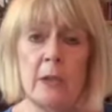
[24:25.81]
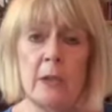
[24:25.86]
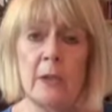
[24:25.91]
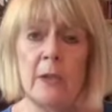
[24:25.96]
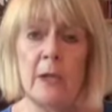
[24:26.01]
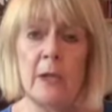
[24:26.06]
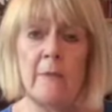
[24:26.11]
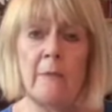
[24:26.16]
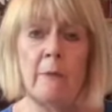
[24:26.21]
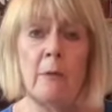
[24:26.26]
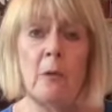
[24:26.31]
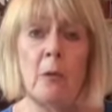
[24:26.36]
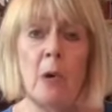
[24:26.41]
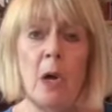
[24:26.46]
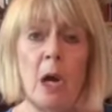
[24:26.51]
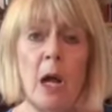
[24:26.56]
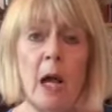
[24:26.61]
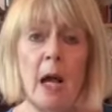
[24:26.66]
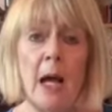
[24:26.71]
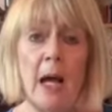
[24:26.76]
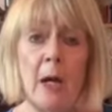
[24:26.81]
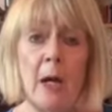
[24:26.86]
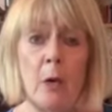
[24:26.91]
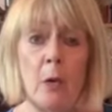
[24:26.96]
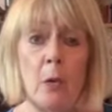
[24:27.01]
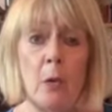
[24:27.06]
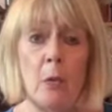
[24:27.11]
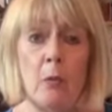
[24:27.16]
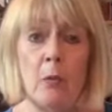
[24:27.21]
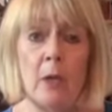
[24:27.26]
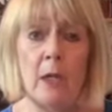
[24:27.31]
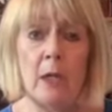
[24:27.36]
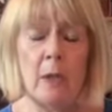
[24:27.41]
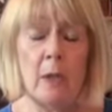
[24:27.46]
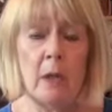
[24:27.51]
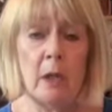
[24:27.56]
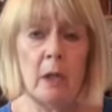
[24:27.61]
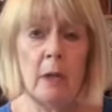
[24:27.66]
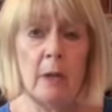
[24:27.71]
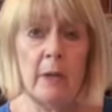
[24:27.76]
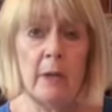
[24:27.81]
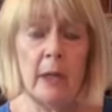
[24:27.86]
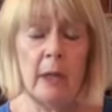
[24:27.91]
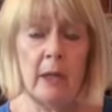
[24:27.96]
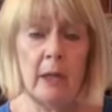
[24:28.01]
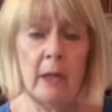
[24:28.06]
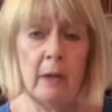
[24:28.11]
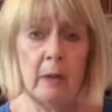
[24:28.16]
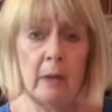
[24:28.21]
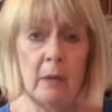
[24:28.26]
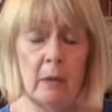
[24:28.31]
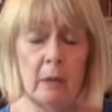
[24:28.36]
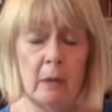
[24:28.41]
So therefore, how real are they?